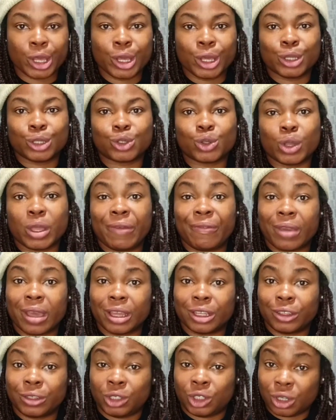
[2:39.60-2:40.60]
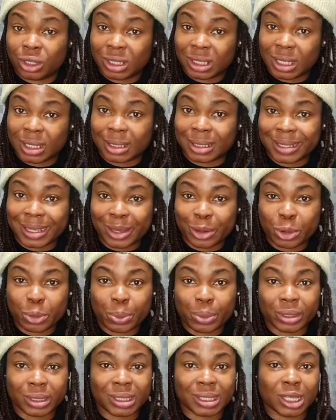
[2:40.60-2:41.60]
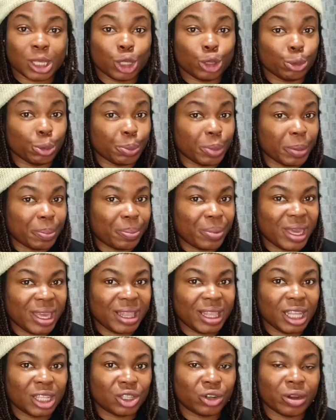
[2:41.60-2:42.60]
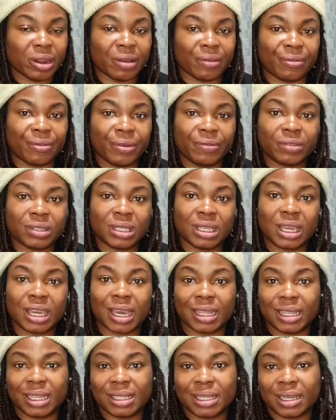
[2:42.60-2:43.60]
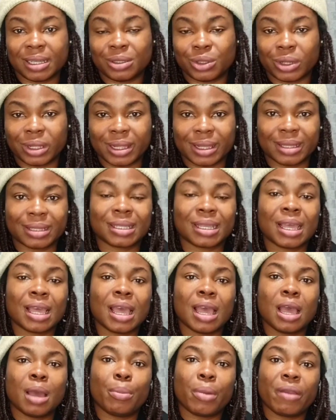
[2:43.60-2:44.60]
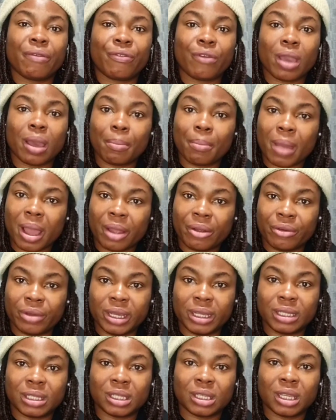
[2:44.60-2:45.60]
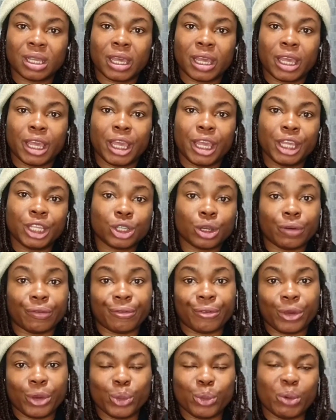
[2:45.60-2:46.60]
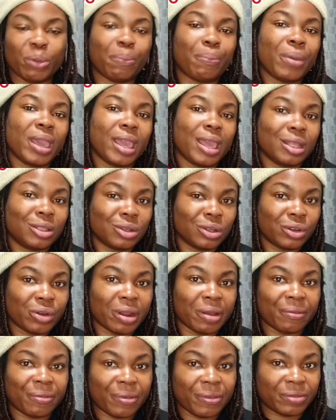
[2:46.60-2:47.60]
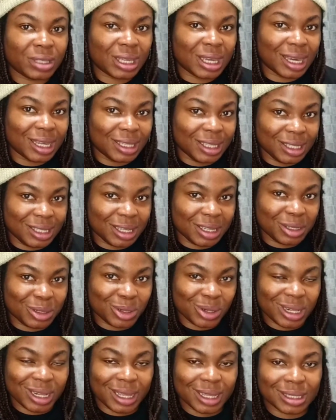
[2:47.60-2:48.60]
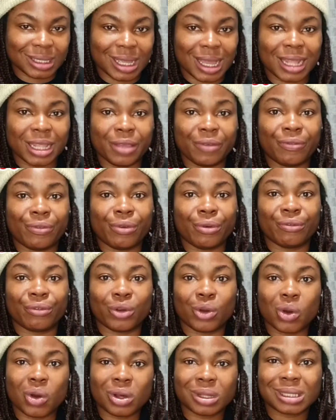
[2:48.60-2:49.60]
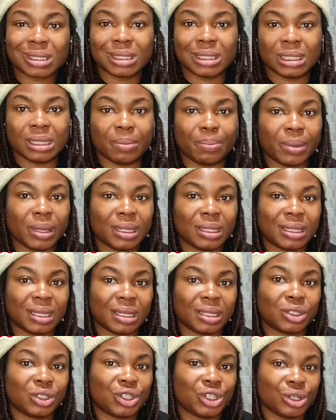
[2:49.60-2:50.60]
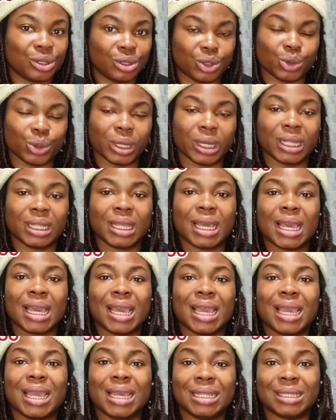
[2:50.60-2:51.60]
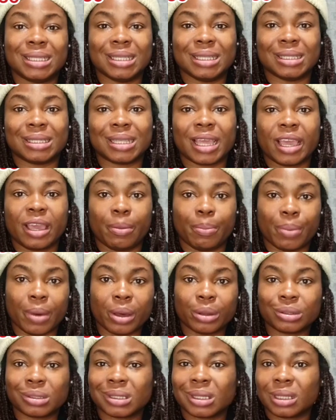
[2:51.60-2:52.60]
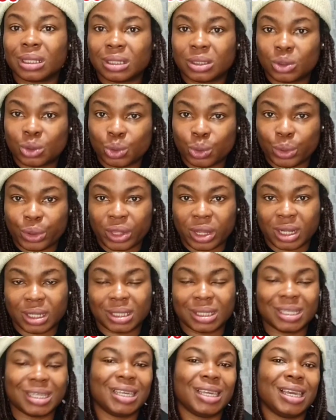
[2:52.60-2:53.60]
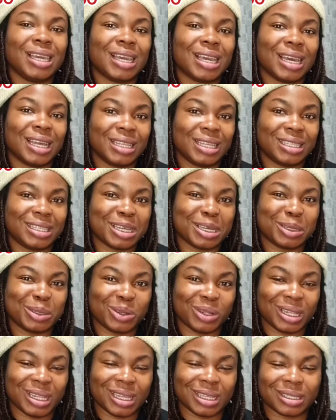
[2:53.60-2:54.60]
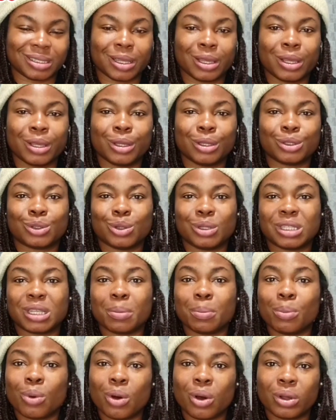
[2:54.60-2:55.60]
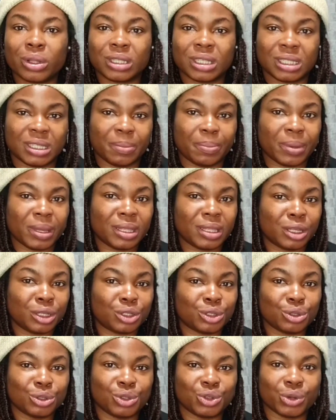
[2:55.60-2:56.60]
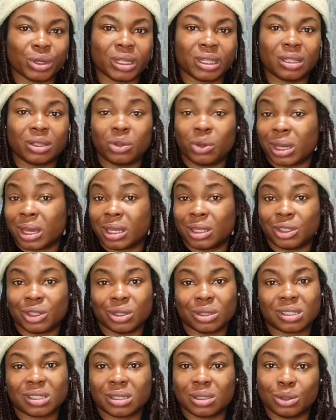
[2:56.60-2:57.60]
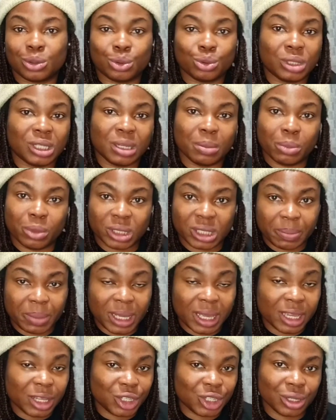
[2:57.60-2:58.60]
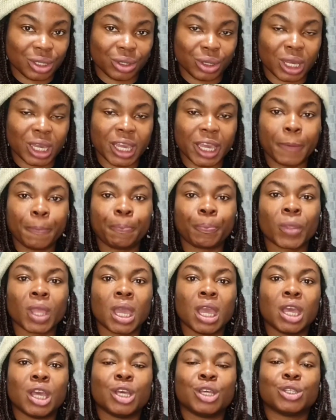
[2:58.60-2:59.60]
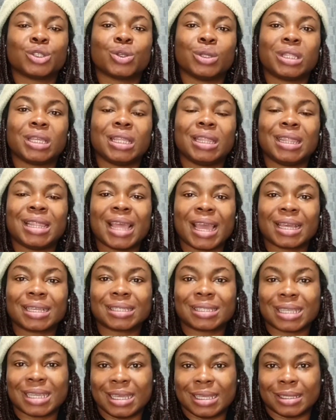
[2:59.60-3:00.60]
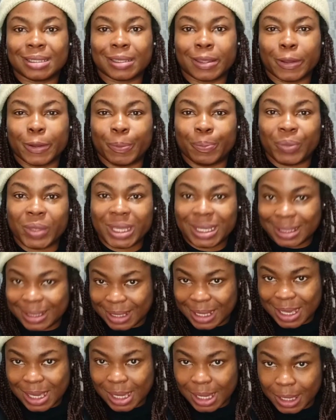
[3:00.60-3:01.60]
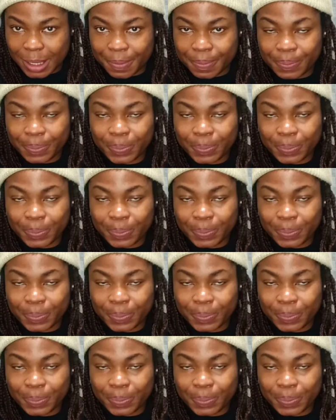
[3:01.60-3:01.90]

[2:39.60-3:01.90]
So if you are just a single person, you will be paying 850 Canadian dollars. But if you are married, each of you will pay 850 Canadian dollars. And if you've got dependent children, it is about 230 Canadian dollars. So the more the dependent children, you can just do the multiplication, okay? So the next is ECA.